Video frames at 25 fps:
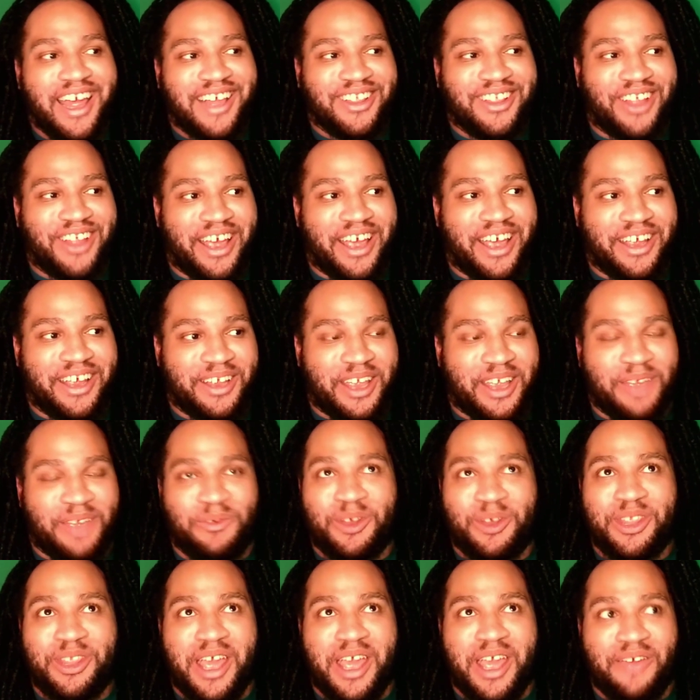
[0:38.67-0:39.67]
like, it
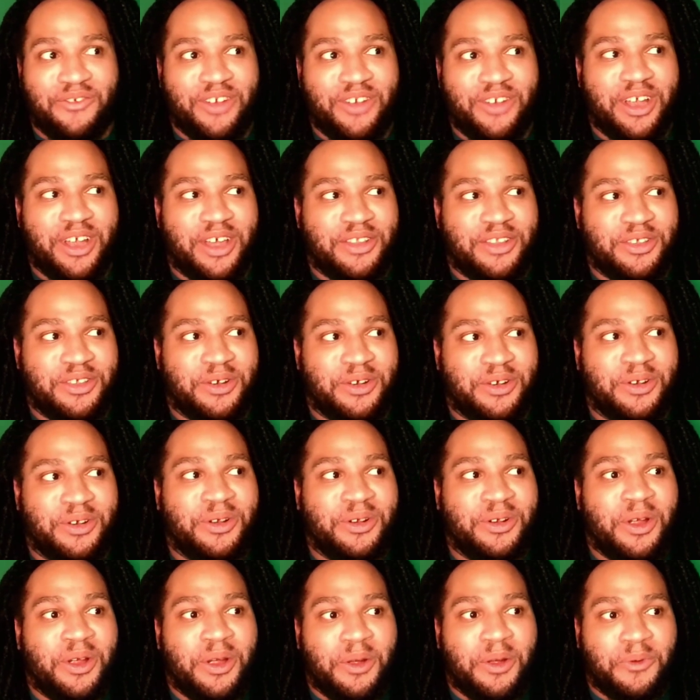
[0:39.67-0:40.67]
with every
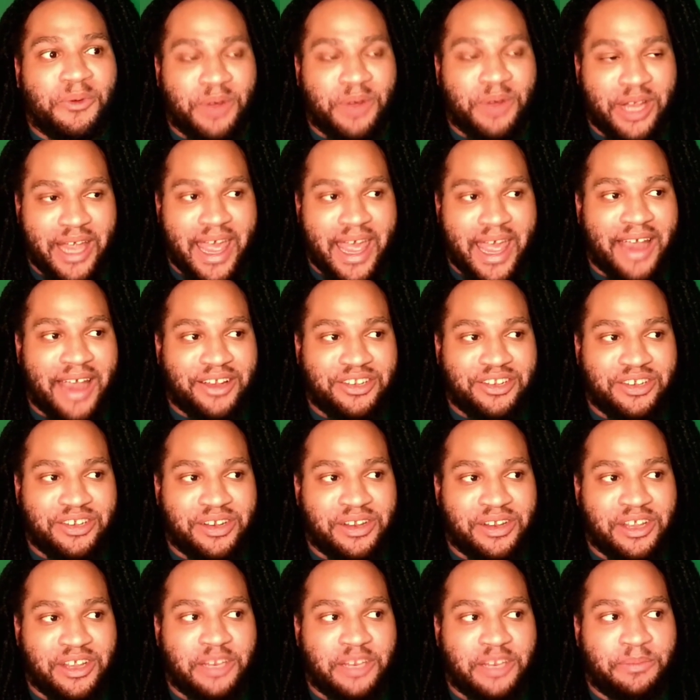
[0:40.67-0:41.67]
other
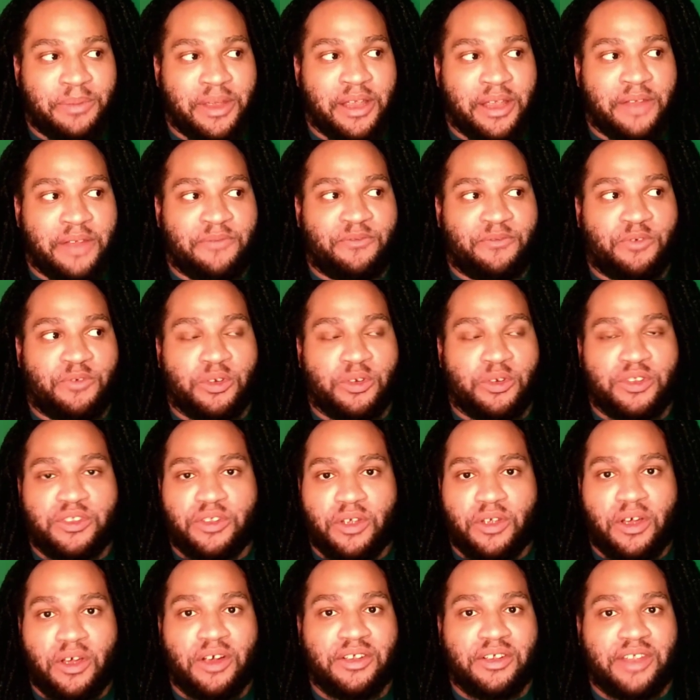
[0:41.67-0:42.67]
reaction has been for
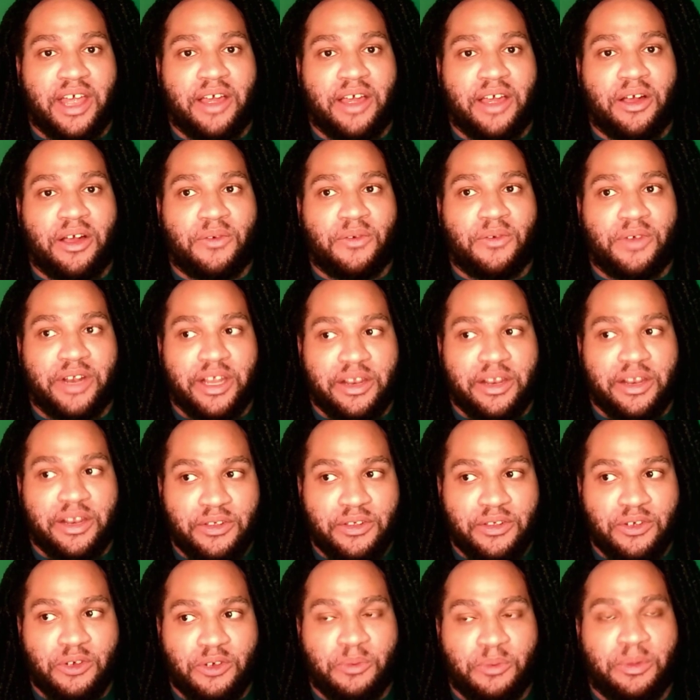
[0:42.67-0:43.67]
songs I already
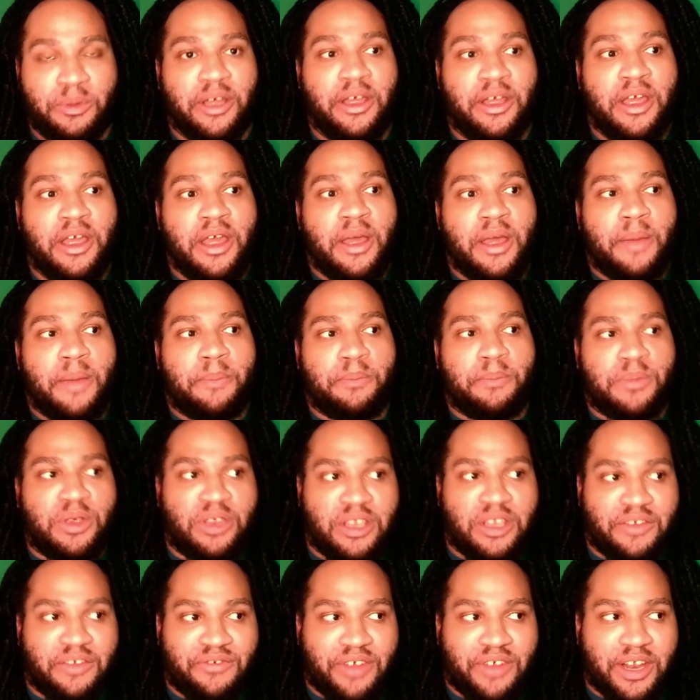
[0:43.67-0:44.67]
knew, but
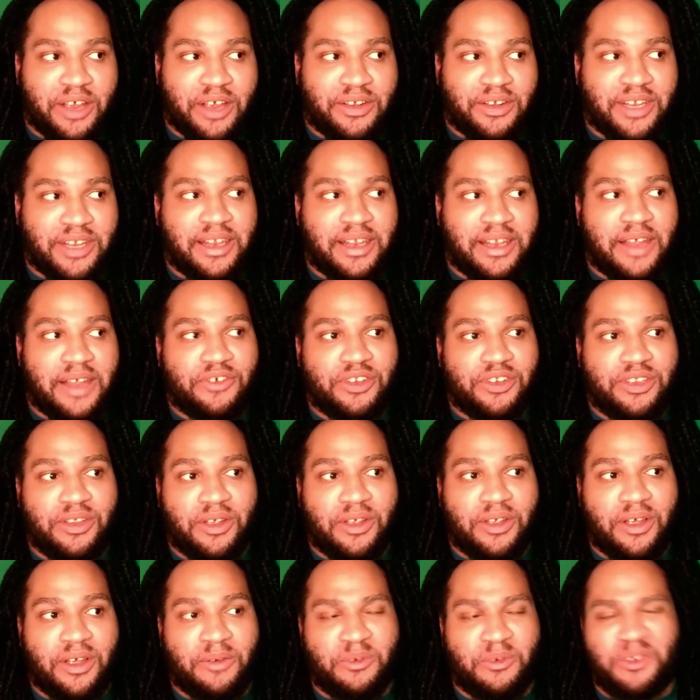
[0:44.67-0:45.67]
music videos I never
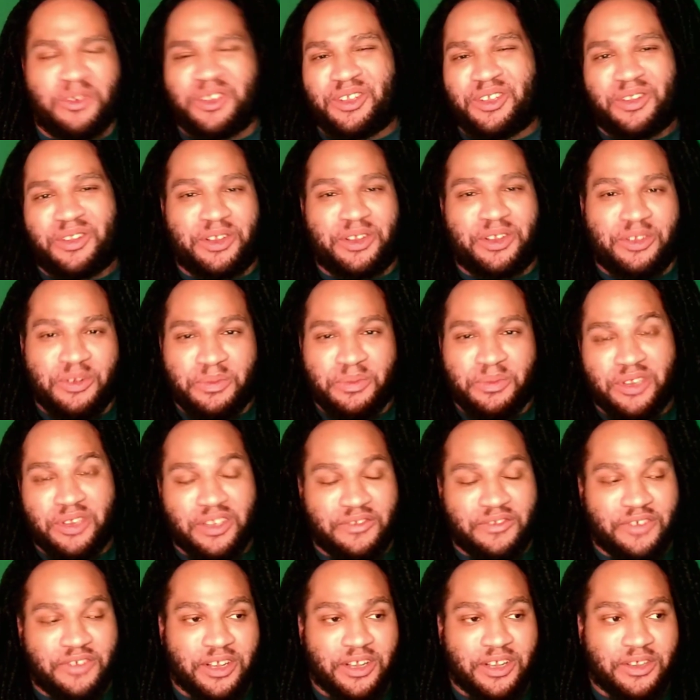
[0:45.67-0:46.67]
saw. Well, it's only two
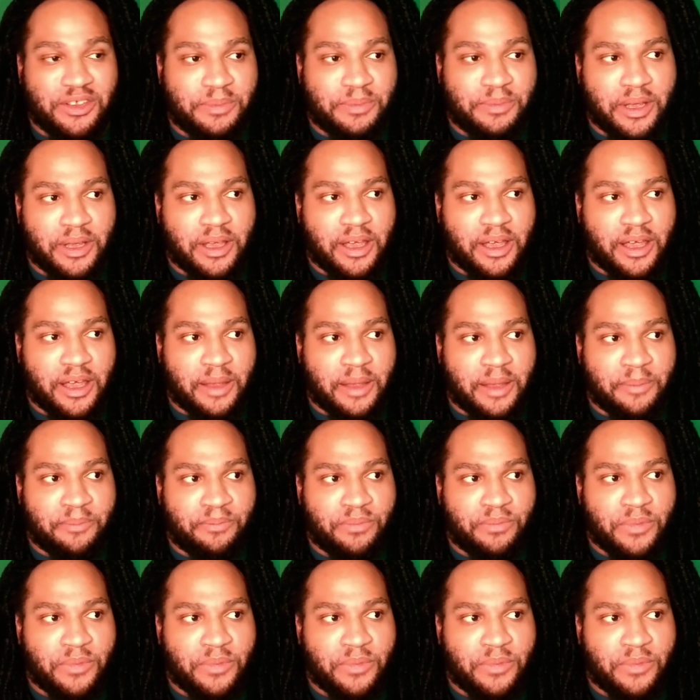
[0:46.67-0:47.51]
music videos, but um,